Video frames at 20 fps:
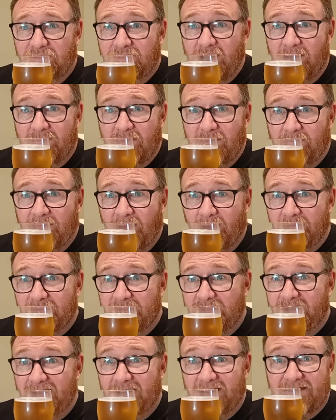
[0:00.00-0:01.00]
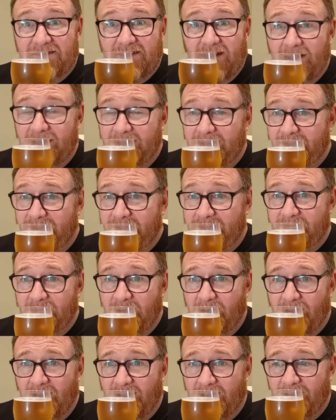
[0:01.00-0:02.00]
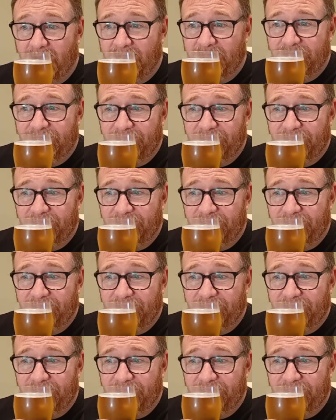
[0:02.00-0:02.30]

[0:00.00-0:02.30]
German Pilsner it certainly doesn't smell like a,